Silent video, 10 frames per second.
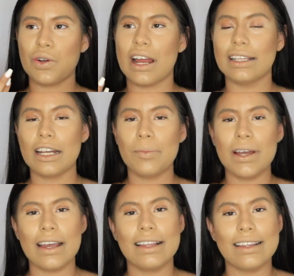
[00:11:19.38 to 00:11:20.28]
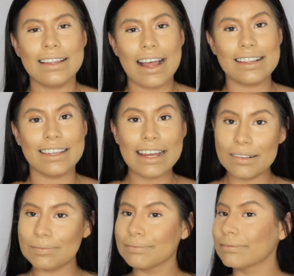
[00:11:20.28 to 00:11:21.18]
Dry a little bit and then that's
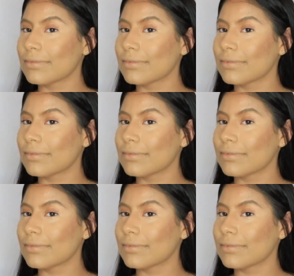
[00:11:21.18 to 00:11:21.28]
it.